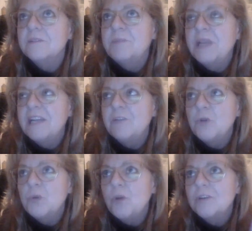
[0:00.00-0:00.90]
begin at
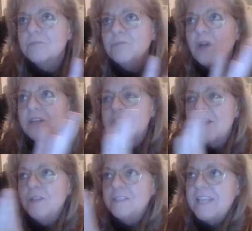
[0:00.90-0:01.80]
where warm waters
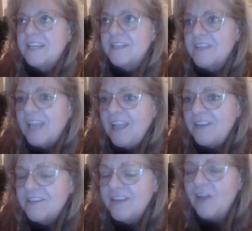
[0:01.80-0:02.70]
halt and take it in the
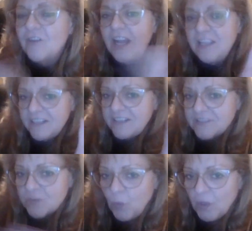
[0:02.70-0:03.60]
canyon down. I think
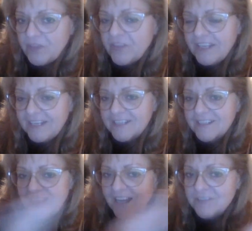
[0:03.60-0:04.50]
that's one
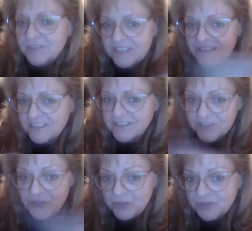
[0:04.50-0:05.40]
thing. I don't think
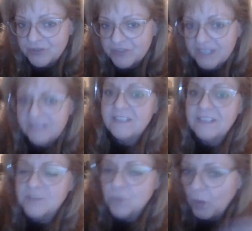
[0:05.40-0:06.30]
that's 2 clues. I
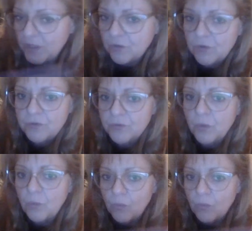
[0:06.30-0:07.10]
think that's 1 clue.